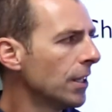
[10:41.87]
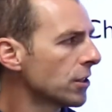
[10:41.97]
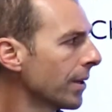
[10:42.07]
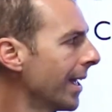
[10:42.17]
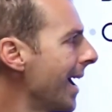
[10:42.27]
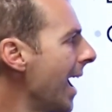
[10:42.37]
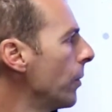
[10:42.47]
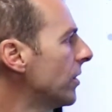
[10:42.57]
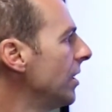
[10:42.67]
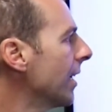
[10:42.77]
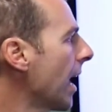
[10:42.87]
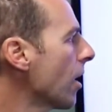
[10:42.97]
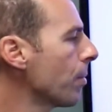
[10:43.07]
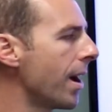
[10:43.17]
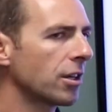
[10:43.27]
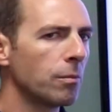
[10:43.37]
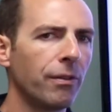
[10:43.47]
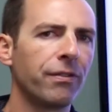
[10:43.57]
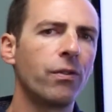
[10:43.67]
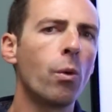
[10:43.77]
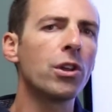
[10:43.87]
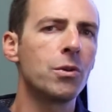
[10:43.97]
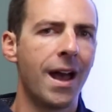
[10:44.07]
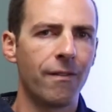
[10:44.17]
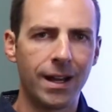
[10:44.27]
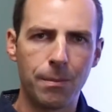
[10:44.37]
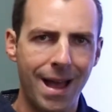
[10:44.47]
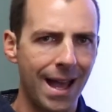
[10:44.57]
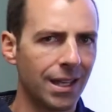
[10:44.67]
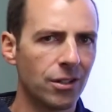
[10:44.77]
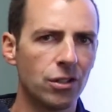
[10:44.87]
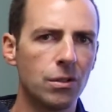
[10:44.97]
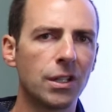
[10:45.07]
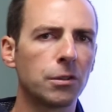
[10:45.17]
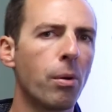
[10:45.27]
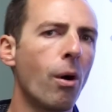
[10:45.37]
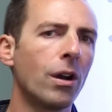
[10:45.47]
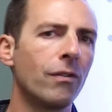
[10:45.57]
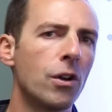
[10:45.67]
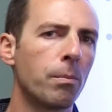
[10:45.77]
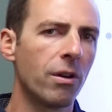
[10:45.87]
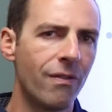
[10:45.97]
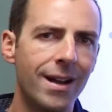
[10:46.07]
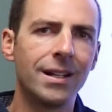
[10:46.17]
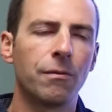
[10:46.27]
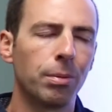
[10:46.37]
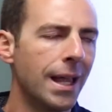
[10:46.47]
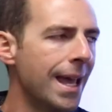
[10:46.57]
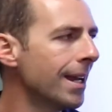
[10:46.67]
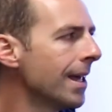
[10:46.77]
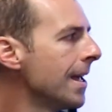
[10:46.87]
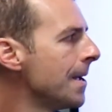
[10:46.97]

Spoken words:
So again, I would see a chiropractor before you have any back issues as part of your preventative plan.